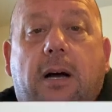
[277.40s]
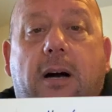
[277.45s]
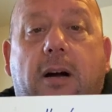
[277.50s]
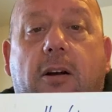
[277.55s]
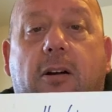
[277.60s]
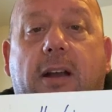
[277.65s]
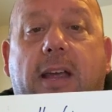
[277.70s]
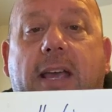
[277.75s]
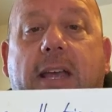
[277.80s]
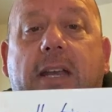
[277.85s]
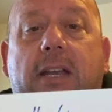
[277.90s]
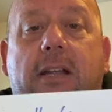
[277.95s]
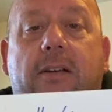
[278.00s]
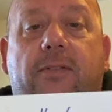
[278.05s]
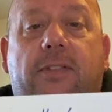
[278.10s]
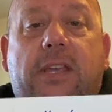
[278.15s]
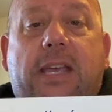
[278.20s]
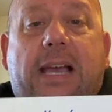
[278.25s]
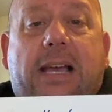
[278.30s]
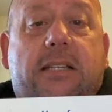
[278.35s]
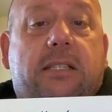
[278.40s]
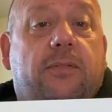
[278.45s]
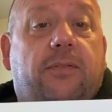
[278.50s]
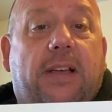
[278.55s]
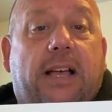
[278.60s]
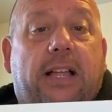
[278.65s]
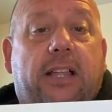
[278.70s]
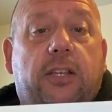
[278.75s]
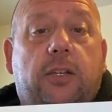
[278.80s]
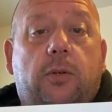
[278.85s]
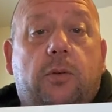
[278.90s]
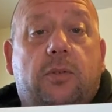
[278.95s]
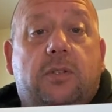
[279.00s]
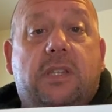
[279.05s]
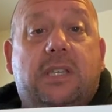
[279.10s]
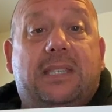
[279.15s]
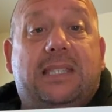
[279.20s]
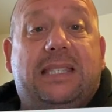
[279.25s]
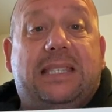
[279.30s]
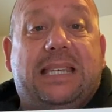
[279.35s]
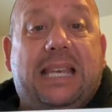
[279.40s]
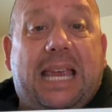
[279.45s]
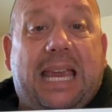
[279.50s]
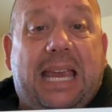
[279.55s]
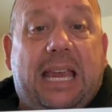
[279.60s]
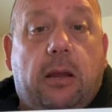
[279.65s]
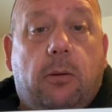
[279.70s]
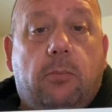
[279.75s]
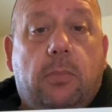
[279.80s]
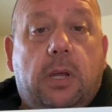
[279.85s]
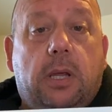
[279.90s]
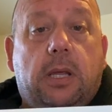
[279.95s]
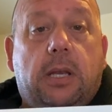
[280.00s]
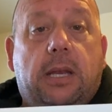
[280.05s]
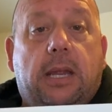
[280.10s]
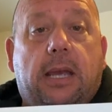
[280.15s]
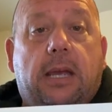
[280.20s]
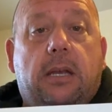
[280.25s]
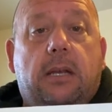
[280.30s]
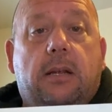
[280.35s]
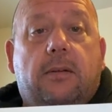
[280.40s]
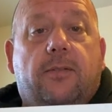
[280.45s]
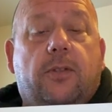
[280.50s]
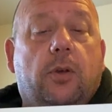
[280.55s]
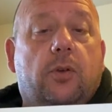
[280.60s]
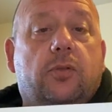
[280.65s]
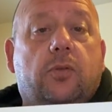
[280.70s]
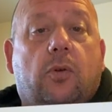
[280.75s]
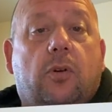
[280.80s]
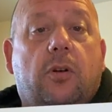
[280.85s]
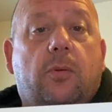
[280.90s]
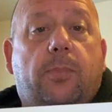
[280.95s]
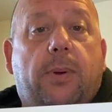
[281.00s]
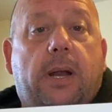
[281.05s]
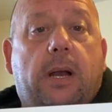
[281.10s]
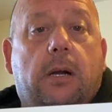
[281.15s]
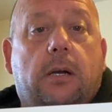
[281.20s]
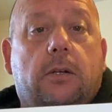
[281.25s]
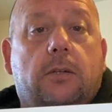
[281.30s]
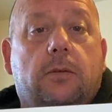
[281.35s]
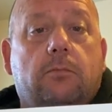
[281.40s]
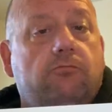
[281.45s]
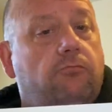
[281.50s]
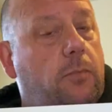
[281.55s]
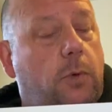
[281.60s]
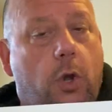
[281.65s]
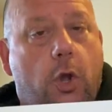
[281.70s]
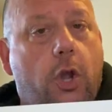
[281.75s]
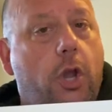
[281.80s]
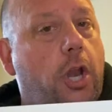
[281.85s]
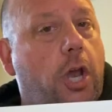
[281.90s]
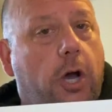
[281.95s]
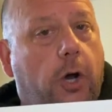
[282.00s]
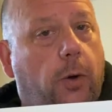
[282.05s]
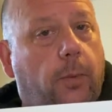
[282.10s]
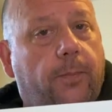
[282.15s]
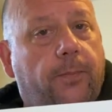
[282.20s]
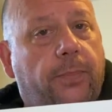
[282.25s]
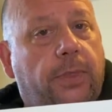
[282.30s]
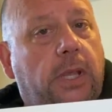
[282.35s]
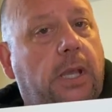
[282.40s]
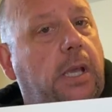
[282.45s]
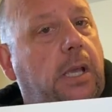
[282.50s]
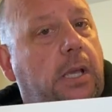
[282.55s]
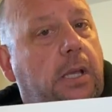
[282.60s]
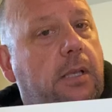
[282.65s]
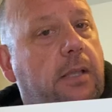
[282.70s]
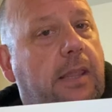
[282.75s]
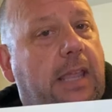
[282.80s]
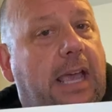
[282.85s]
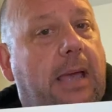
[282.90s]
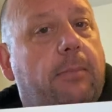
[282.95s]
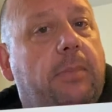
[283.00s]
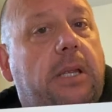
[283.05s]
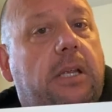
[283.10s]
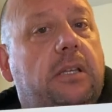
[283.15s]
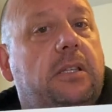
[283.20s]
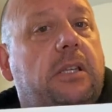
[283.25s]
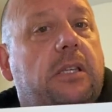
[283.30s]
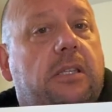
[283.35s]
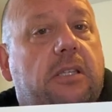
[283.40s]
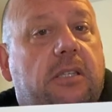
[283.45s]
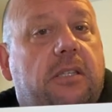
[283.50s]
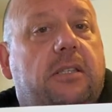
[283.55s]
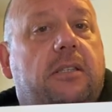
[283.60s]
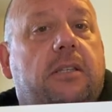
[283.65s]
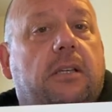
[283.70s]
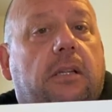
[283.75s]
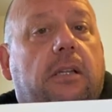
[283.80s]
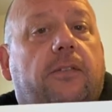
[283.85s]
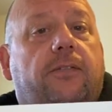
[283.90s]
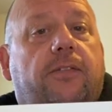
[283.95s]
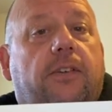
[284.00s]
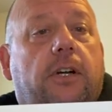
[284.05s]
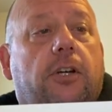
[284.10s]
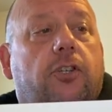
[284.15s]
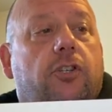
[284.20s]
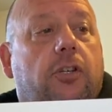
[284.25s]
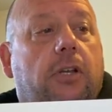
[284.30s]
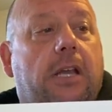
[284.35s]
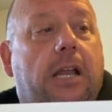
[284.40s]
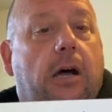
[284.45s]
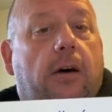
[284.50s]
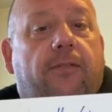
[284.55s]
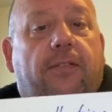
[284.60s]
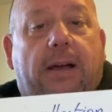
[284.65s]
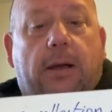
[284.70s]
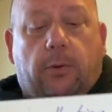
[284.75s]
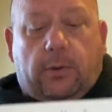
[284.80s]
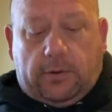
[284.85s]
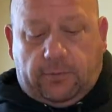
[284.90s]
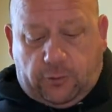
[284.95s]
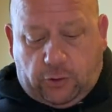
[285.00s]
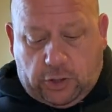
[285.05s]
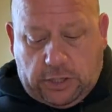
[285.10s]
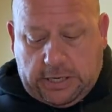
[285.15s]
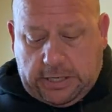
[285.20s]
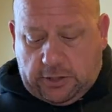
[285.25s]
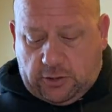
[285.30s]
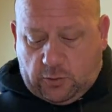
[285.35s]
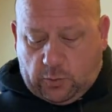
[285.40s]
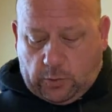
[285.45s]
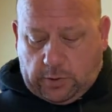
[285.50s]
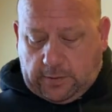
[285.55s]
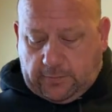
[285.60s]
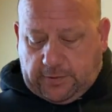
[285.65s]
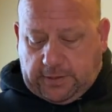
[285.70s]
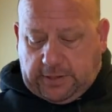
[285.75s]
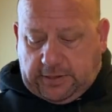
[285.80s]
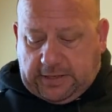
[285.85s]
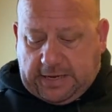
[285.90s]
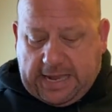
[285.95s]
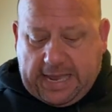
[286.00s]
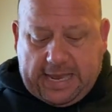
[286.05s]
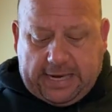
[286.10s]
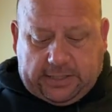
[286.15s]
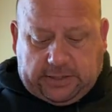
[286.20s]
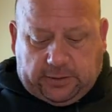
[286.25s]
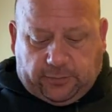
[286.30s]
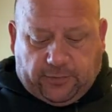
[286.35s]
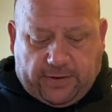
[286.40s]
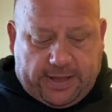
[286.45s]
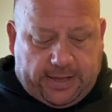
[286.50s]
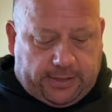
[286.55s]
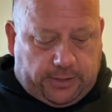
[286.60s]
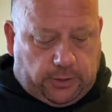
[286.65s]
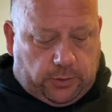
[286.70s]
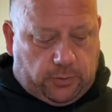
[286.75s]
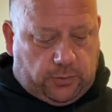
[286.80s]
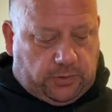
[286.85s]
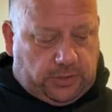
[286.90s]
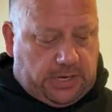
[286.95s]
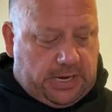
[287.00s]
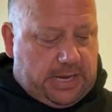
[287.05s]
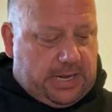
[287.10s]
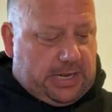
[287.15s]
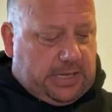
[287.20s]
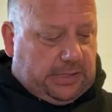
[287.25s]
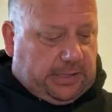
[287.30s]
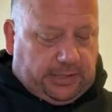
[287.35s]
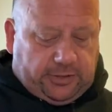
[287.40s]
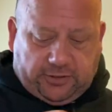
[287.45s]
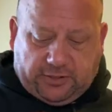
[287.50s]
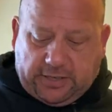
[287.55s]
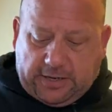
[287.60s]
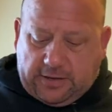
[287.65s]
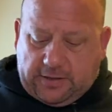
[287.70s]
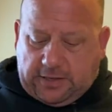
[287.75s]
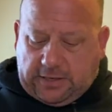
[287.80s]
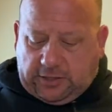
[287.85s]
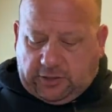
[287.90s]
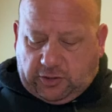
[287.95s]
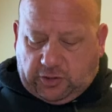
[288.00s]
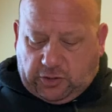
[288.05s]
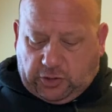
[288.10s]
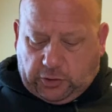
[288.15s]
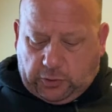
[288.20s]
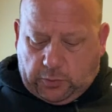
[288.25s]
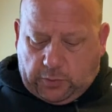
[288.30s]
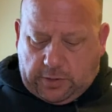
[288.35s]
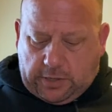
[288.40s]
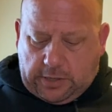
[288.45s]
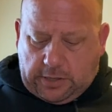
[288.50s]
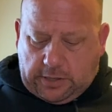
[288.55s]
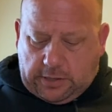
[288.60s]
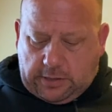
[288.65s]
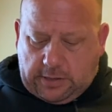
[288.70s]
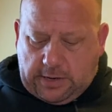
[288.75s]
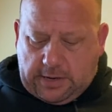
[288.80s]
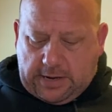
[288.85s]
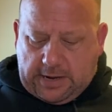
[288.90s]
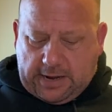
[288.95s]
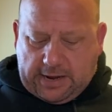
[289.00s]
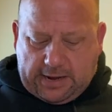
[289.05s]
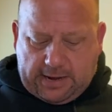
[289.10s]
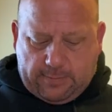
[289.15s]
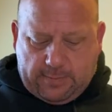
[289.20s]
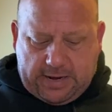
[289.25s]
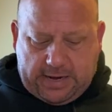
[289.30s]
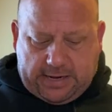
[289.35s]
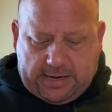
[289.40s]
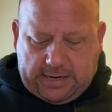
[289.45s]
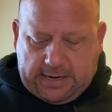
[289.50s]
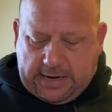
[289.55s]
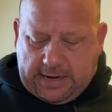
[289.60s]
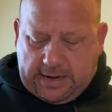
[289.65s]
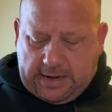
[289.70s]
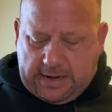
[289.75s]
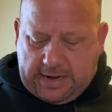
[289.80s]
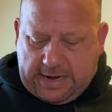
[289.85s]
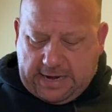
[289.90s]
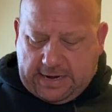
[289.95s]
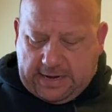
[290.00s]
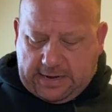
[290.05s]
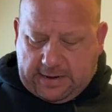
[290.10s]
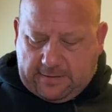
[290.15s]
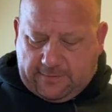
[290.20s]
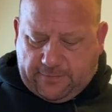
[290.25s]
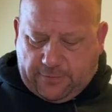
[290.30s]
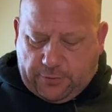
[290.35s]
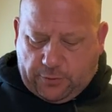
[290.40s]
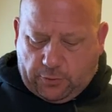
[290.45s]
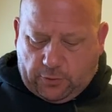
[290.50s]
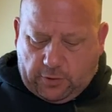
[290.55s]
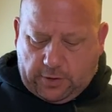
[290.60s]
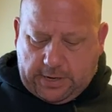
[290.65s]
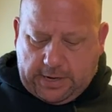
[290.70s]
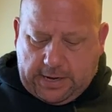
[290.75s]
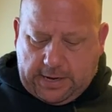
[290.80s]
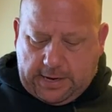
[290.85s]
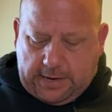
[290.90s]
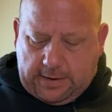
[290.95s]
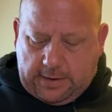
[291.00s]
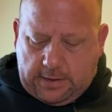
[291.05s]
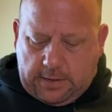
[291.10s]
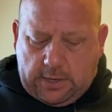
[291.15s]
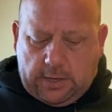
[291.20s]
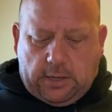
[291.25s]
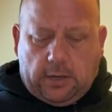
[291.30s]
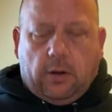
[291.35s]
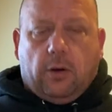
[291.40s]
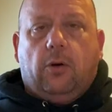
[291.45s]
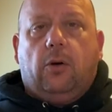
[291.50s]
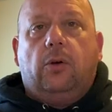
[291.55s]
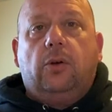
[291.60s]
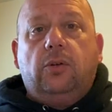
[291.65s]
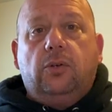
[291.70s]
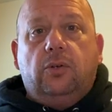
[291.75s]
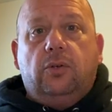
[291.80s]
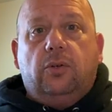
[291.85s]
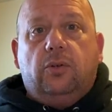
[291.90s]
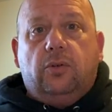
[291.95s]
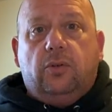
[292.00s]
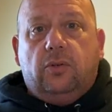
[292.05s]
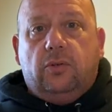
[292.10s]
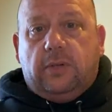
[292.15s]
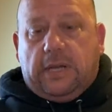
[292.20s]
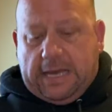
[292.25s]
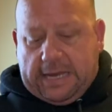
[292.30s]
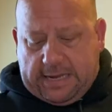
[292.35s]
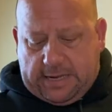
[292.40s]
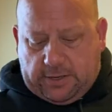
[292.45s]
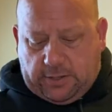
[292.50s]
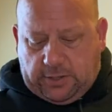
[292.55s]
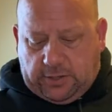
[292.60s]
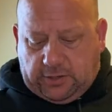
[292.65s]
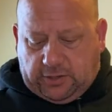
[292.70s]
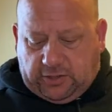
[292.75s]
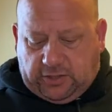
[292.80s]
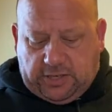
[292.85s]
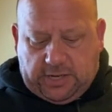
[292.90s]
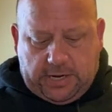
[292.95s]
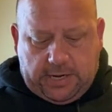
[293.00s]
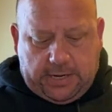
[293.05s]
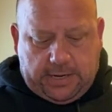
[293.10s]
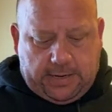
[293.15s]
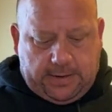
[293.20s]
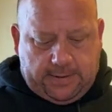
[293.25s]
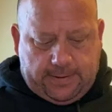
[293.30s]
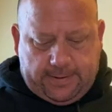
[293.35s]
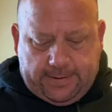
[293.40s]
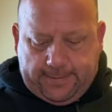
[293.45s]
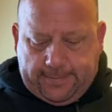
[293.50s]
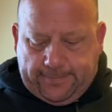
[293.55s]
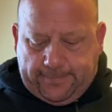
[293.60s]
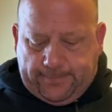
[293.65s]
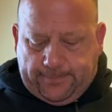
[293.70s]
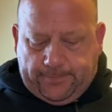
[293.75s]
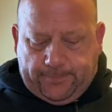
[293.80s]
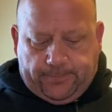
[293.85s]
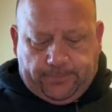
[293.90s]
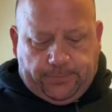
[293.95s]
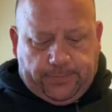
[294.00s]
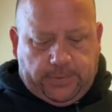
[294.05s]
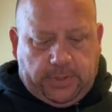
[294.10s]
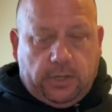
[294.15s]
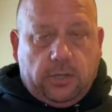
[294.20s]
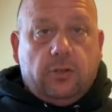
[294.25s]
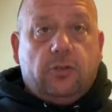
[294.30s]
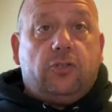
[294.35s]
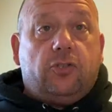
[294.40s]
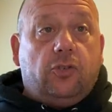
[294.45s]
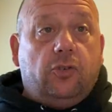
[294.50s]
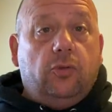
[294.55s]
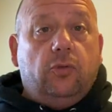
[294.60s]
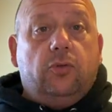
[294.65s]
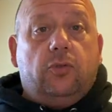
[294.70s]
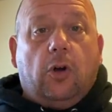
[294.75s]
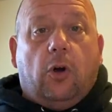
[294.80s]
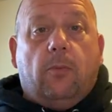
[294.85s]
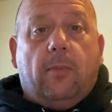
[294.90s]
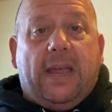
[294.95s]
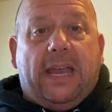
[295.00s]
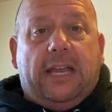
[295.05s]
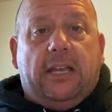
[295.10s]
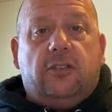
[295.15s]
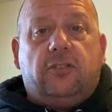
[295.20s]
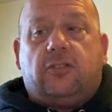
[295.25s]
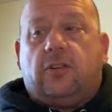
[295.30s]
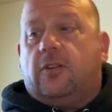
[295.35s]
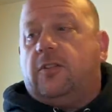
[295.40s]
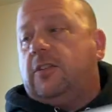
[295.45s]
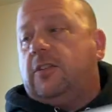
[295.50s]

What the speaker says: are any of the x values the same in any of those ordered pairs? No. That means it's still a function. Now, if I would have changed one of these x values, let's say this 2 here, I make it a -3. Oh, now you see 2 domains are